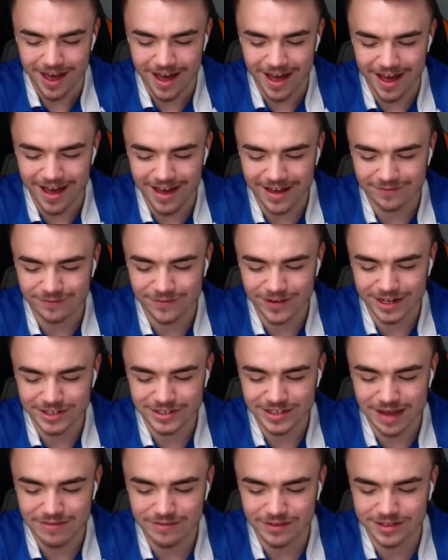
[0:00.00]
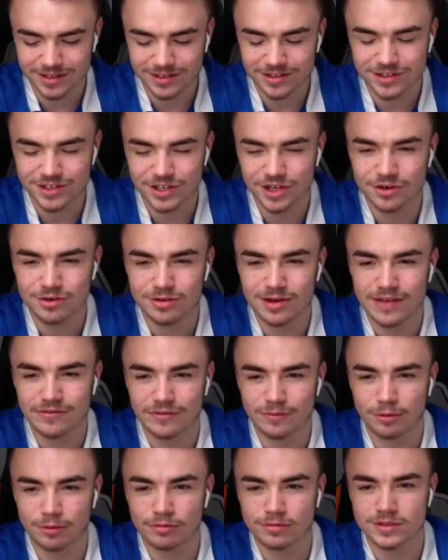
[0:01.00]
It finished Everton 2,
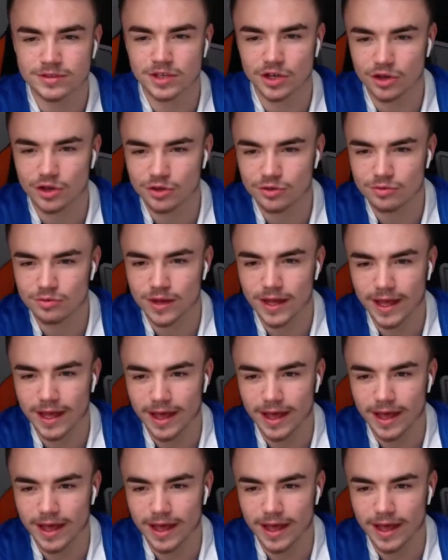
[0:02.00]
Liverpool 2.